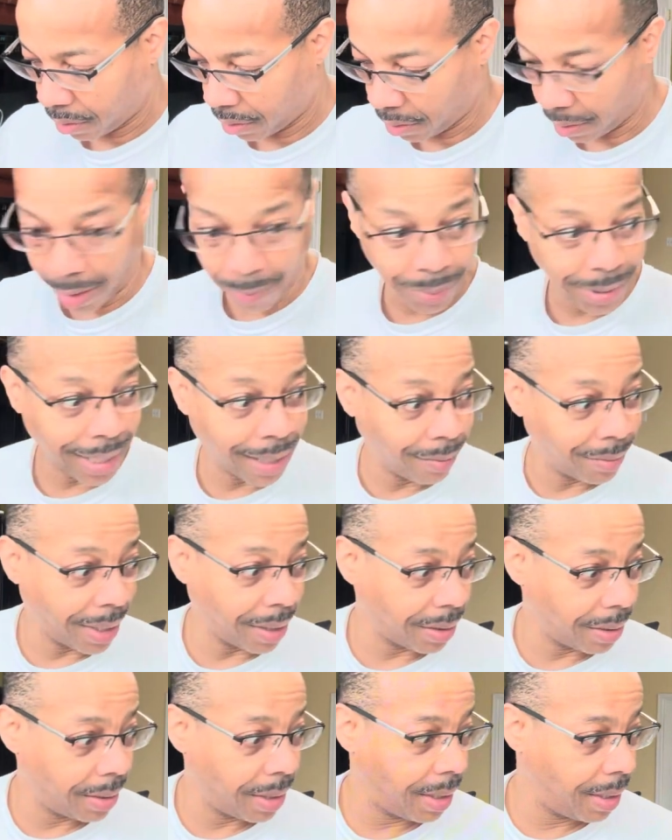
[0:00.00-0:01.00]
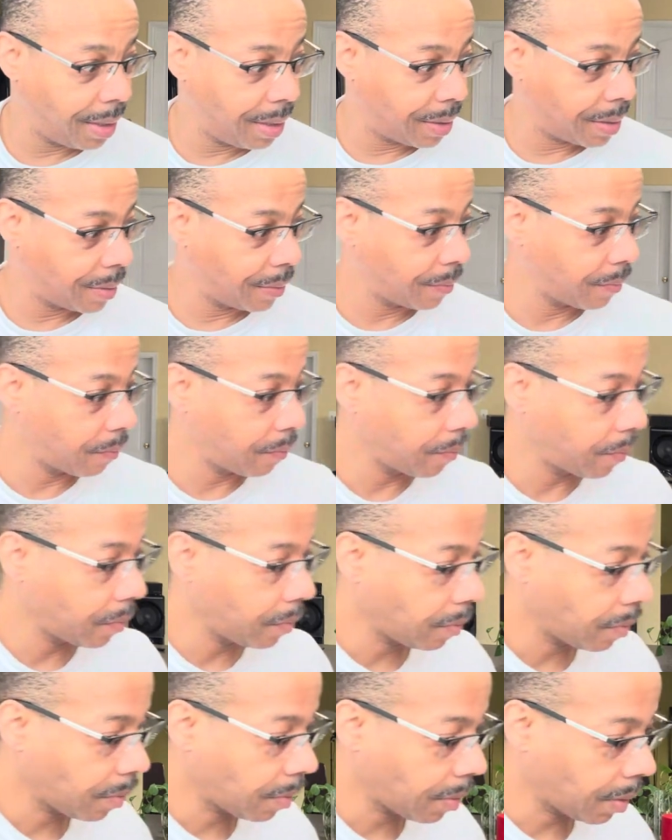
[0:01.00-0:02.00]
I'm counting down the days.
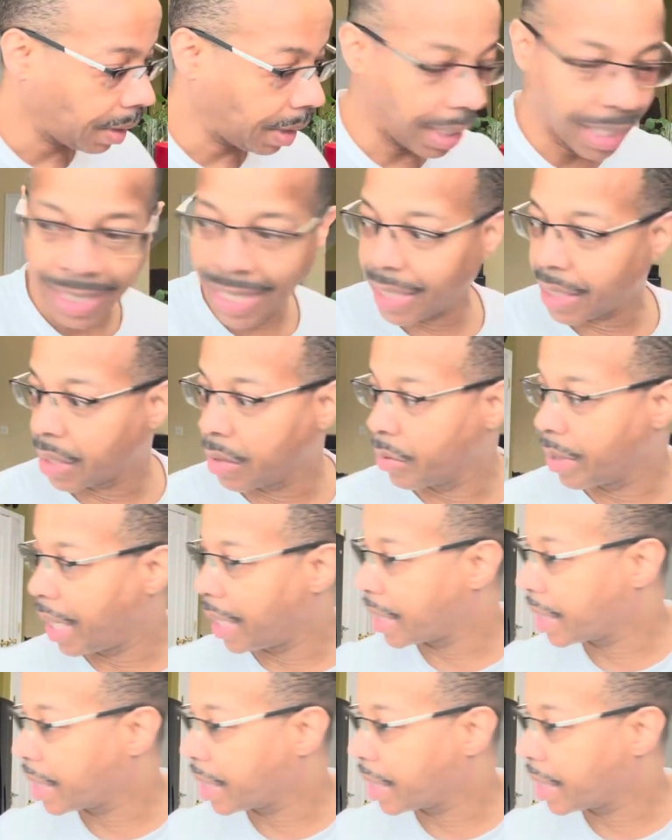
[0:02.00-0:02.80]
And I still got